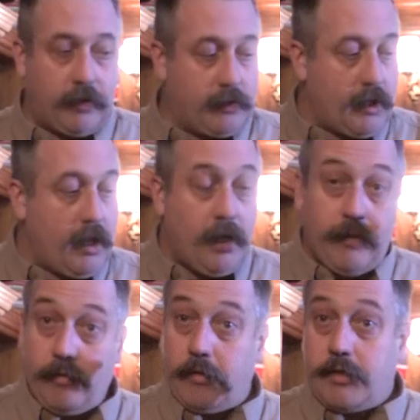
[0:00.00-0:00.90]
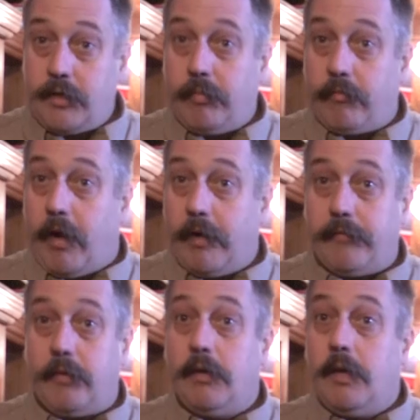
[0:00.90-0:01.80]
And if you've got a double
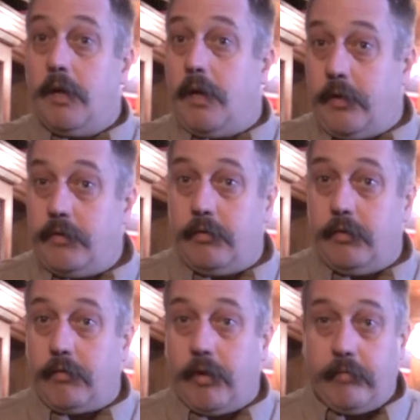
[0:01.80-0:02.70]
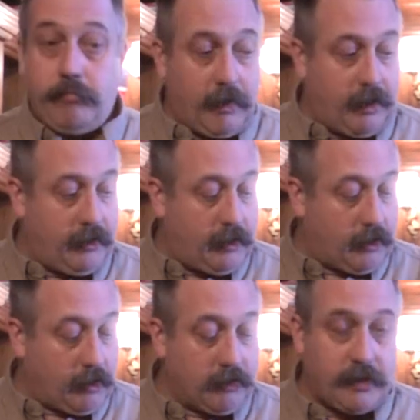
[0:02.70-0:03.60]
rifle and you're in the
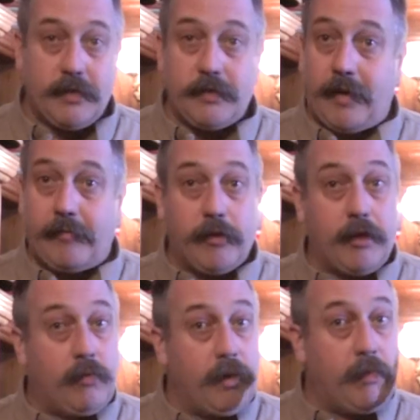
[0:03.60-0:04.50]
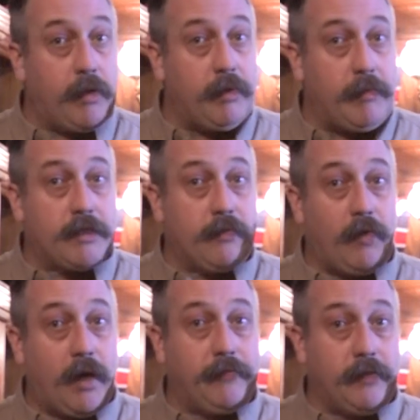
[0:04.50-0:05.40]
continent of Africa, well, it might be a matter of
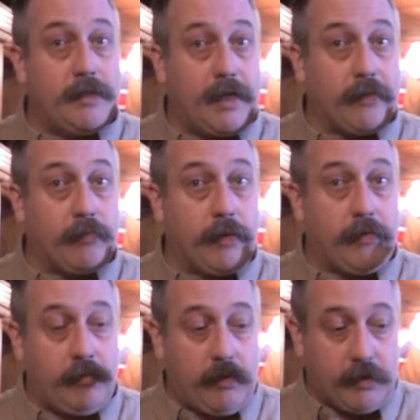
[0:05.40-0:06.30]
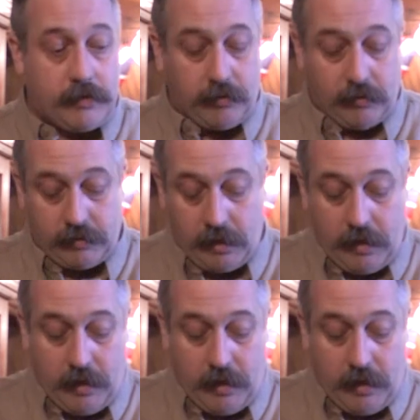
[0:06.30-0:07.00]
life and death whether it works or not.